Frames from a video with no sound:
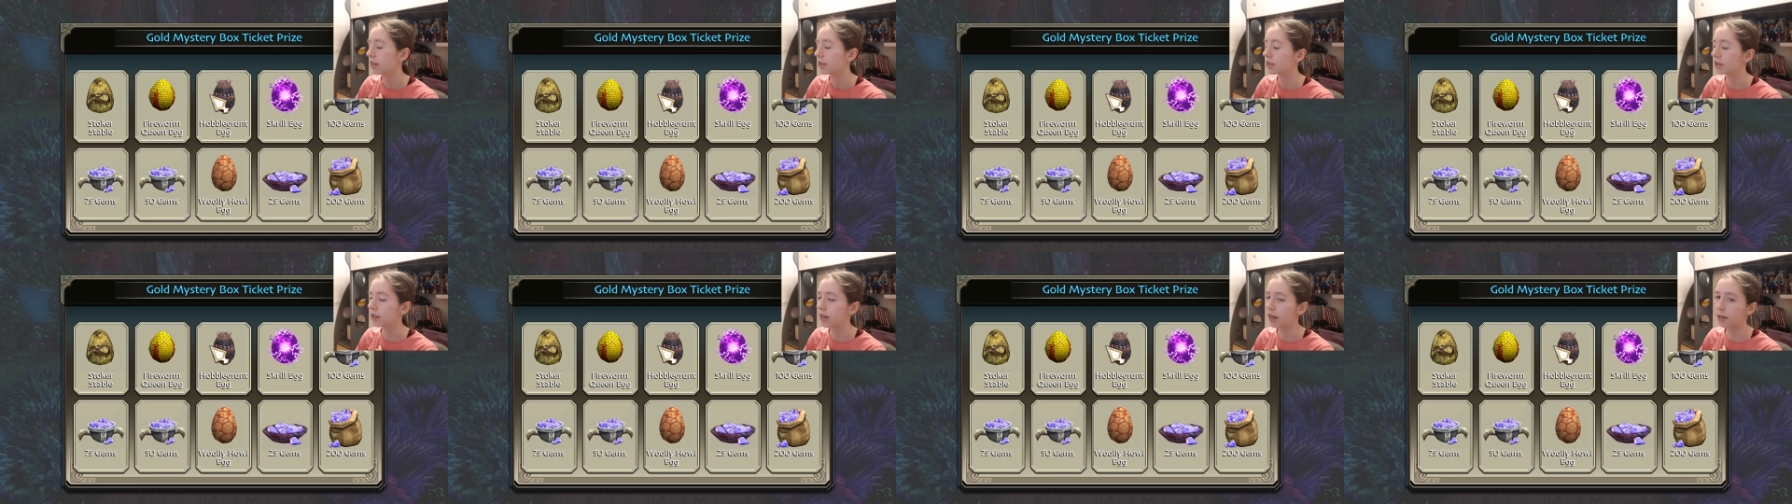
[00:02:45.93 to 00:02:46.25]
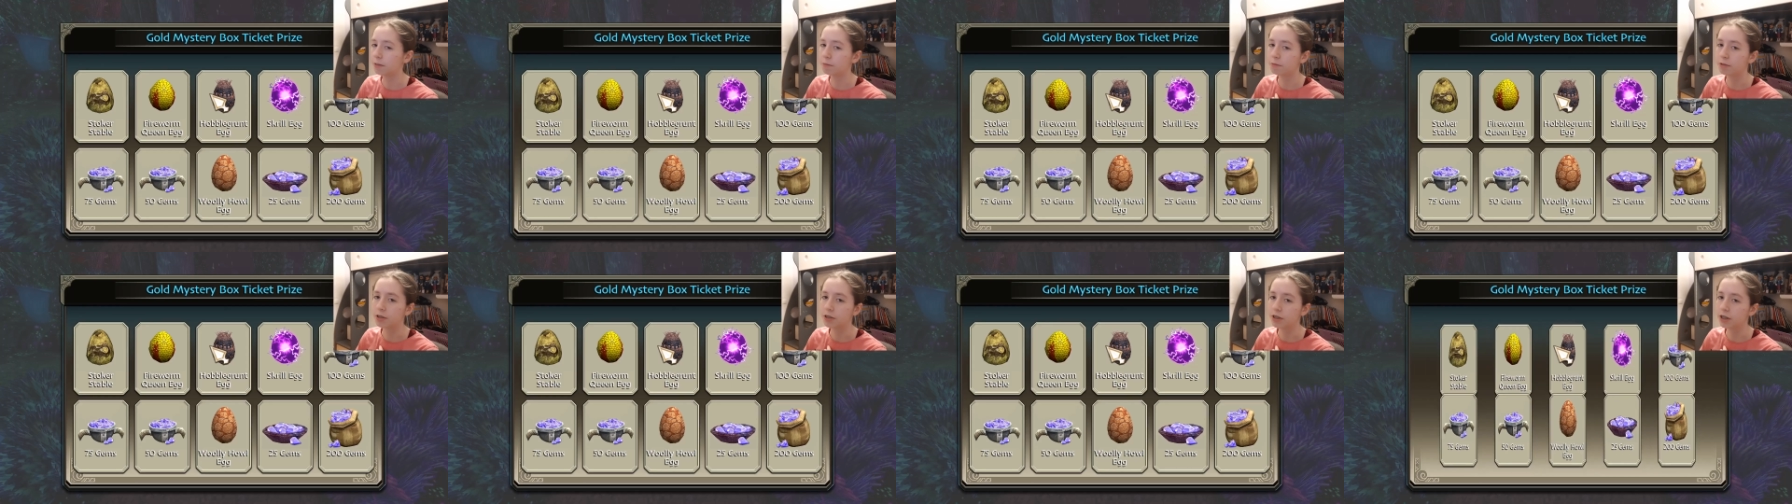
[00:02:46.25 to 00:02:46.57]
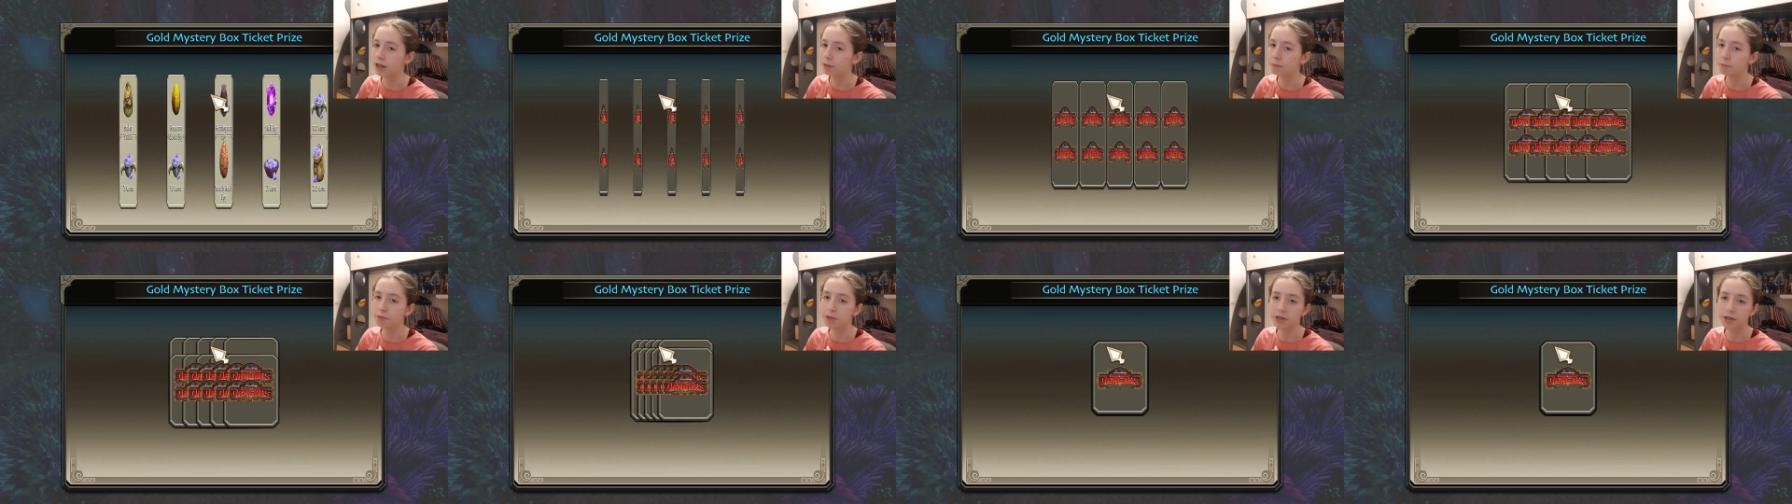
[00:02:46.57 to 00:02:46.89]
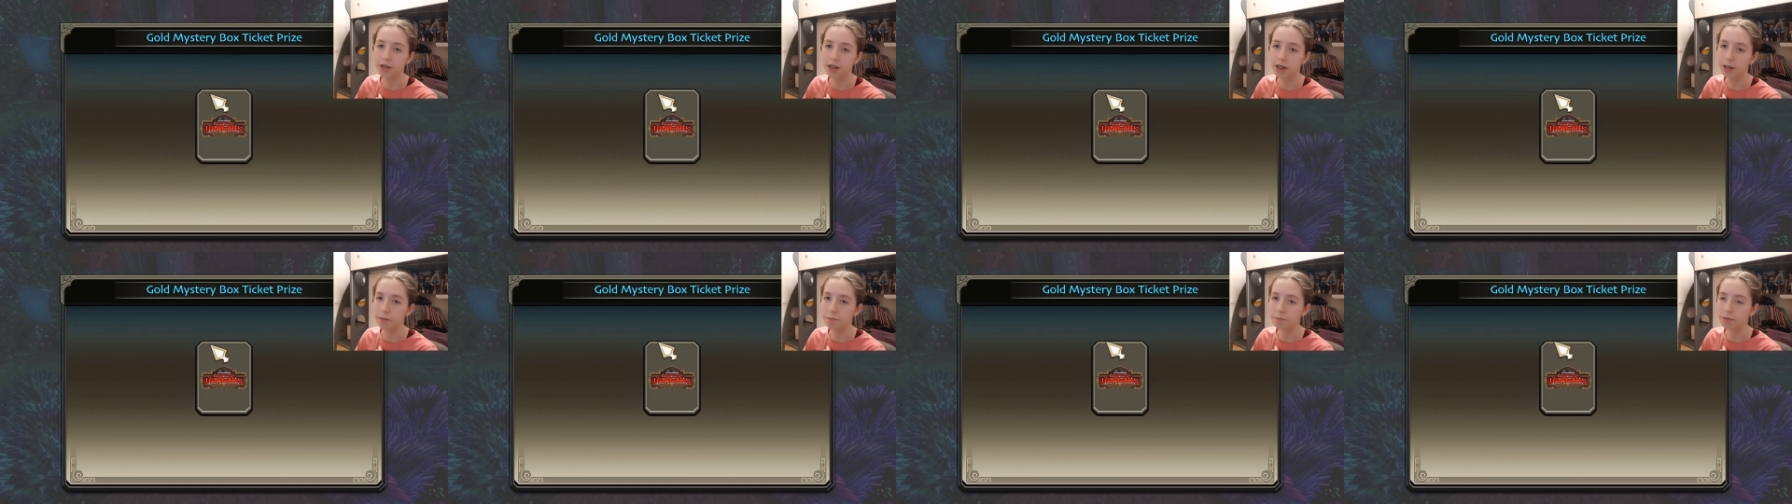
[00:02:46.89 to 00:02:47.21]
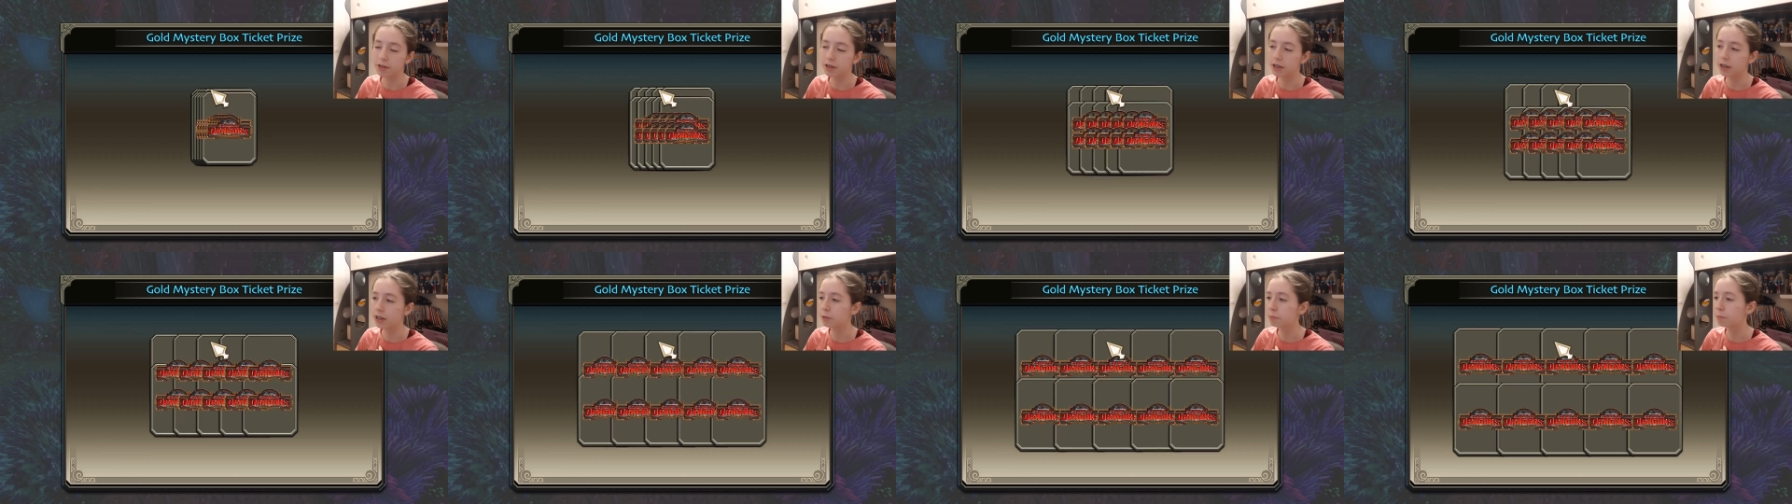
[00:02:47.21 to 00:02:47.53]
gems, gems,
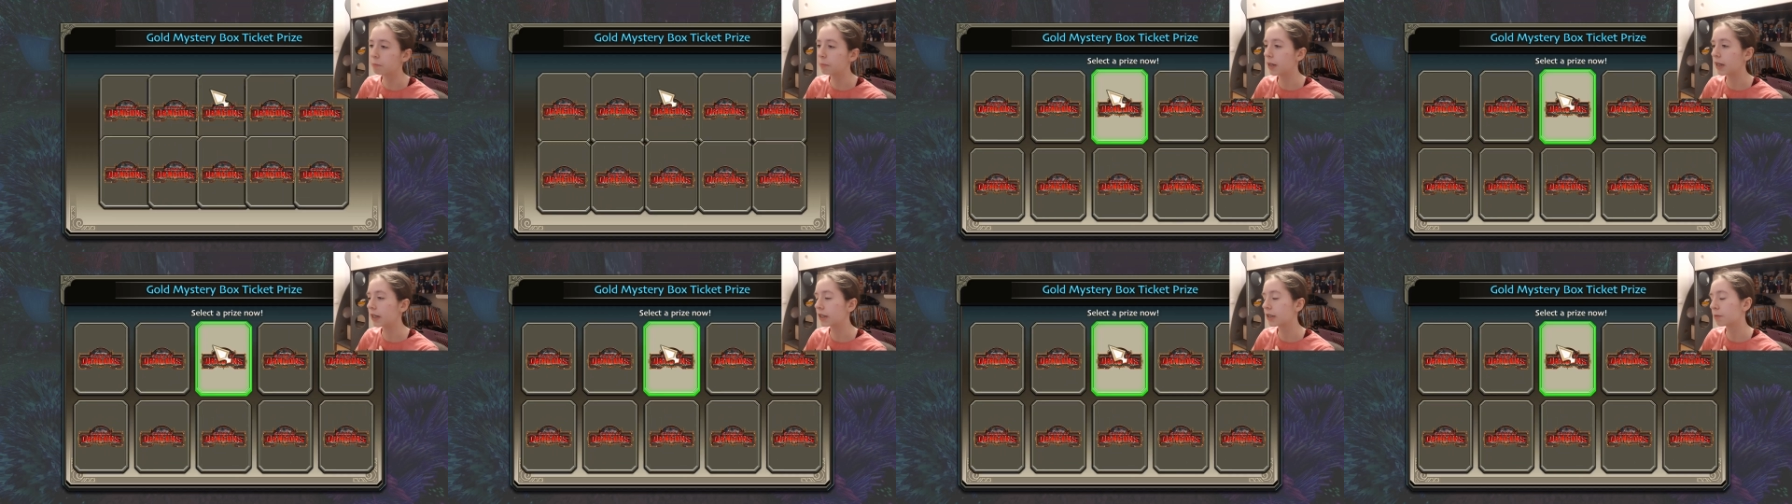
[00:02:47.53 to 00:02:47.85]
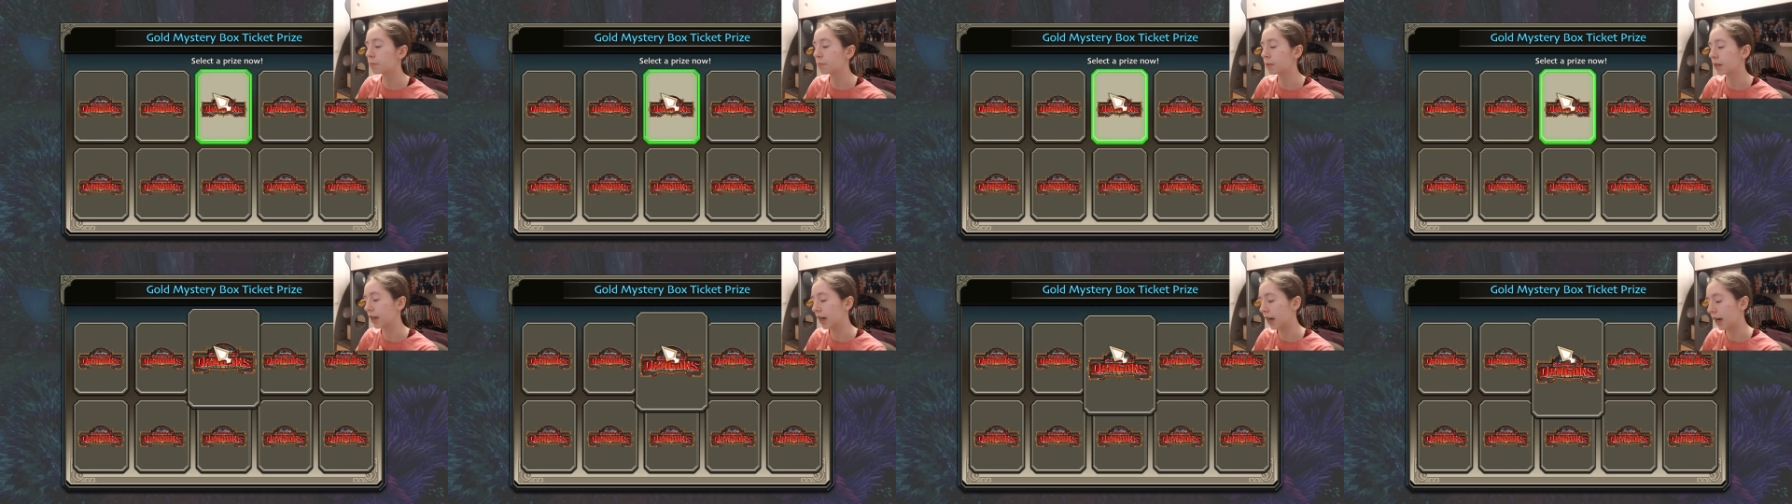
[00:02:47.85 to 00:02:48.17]
gems. It makes me